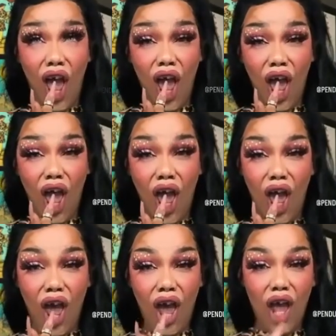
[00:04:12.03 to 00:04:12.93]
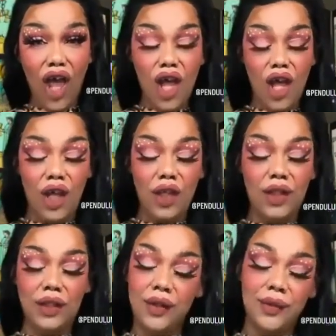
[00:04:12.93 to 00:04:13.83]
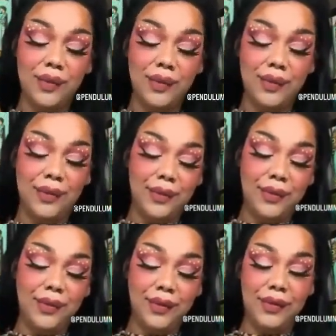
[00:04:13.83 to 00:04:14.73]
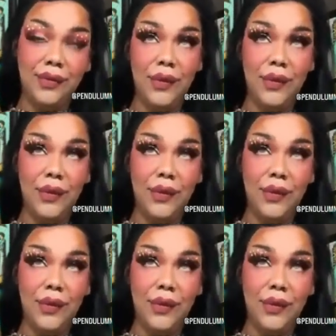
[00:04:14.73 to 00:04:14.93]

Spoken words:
Nothing is said.